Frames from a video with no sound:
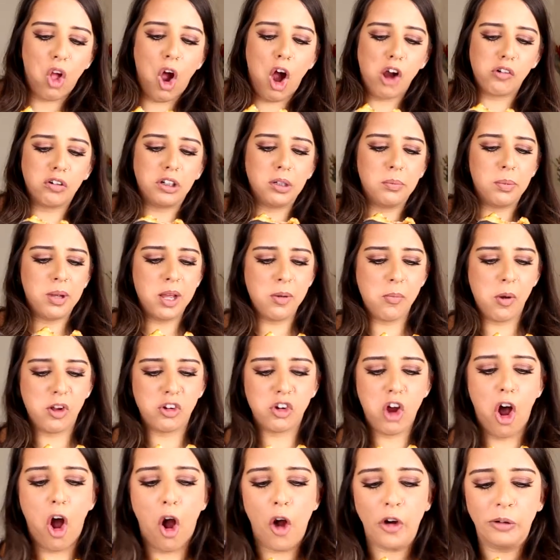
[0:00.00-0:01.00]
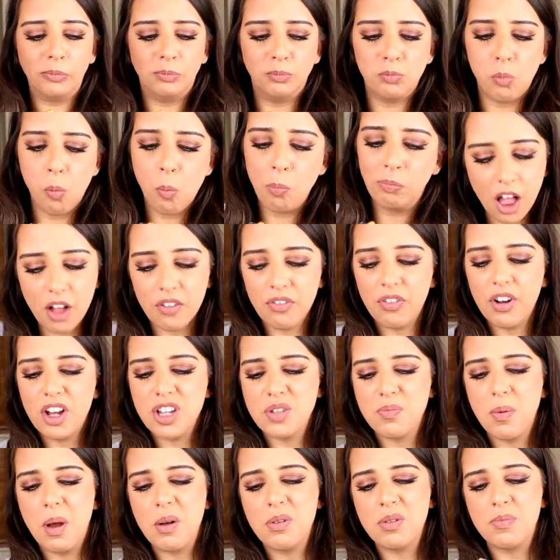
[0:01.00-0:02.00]
R.I.P. my tongue. My
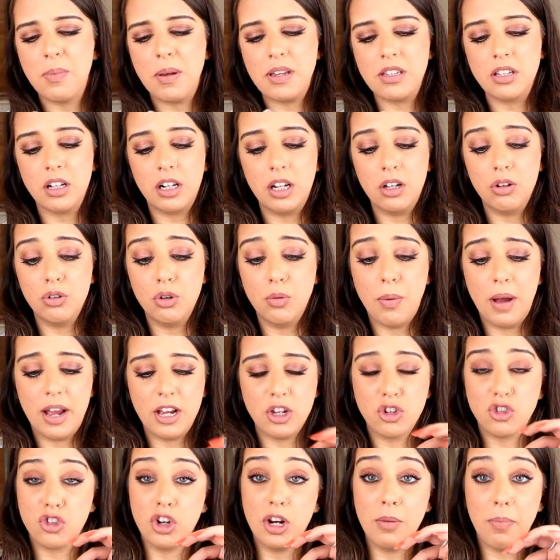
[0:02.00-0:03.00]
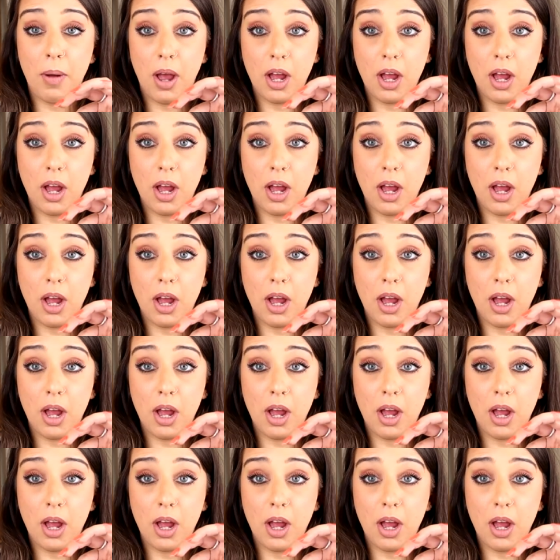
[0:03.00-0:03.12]
first bite was basically all pastry,